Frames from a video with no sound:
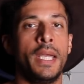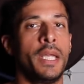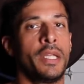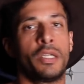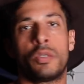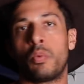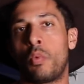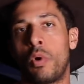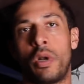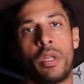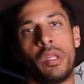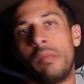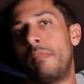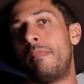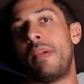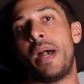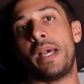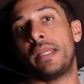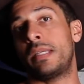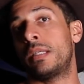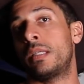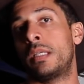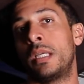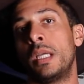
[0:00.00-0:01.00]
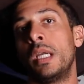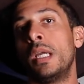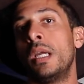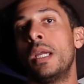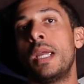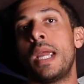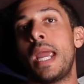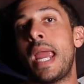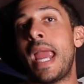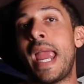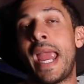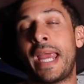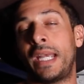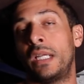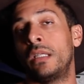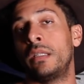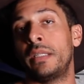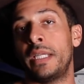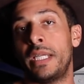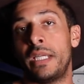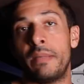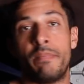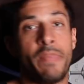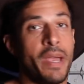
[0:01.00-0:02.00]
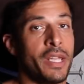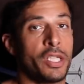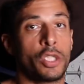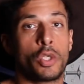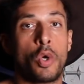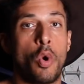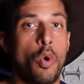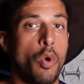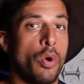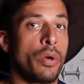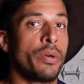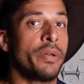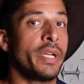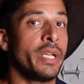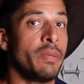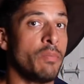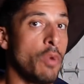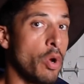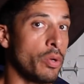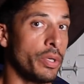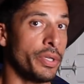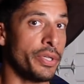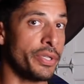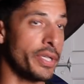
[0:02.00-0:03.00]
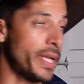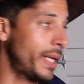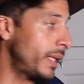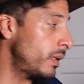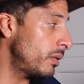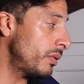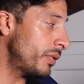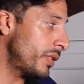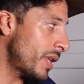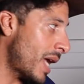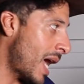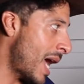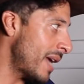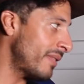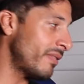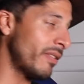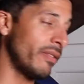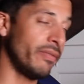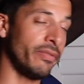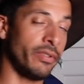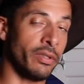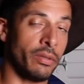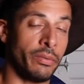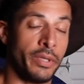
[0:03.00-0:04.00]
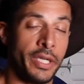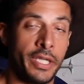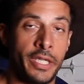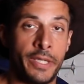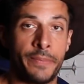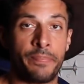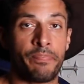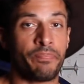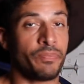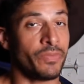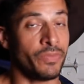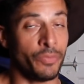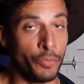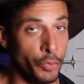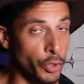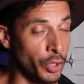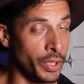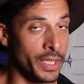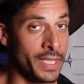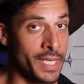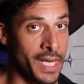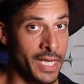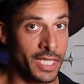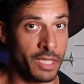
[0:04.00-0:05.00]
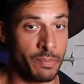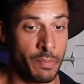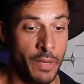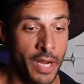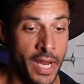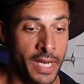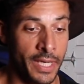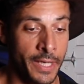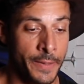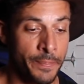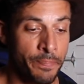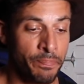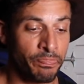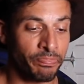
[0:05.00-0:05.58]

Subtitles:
It's one of the best handling, best cornering motorcycles I've ever ridden. Really nice bike.